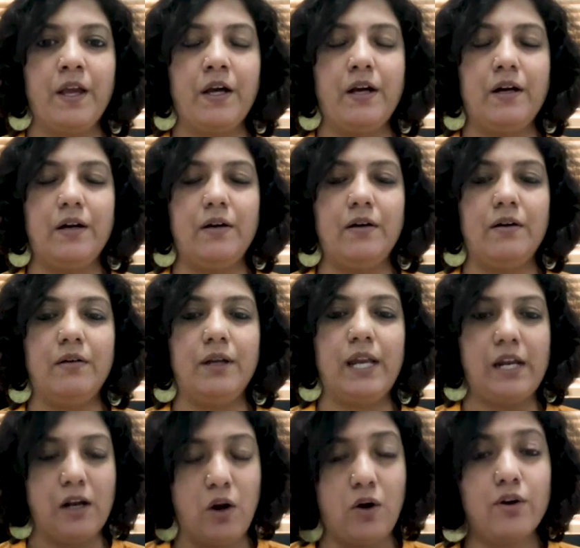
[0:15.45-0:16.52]

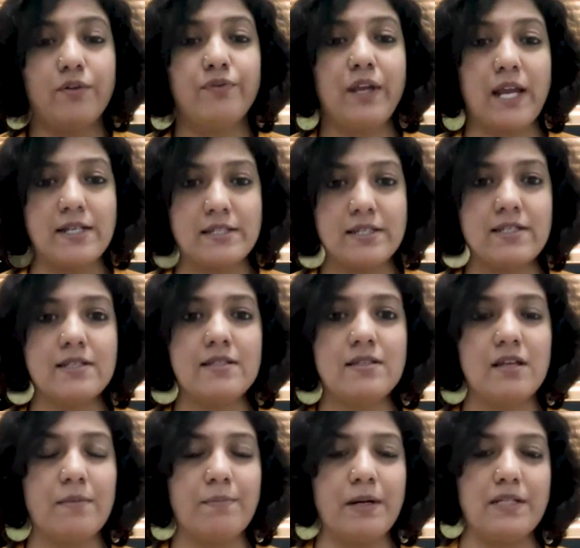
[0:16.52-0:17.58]
in a lot of cases,
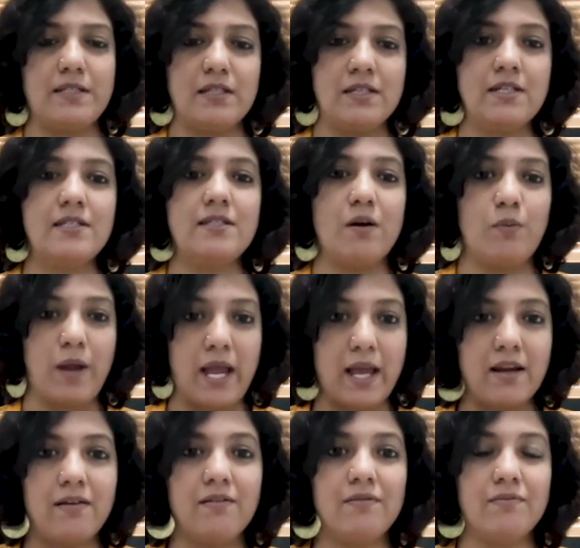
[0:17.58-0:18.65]
the person is
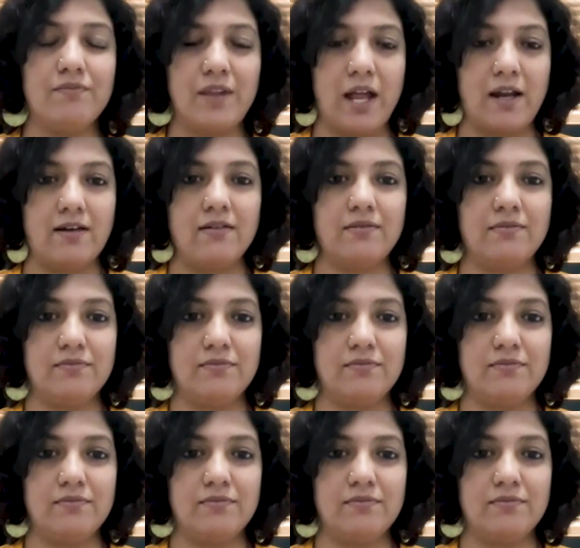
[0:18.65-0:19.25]
aware that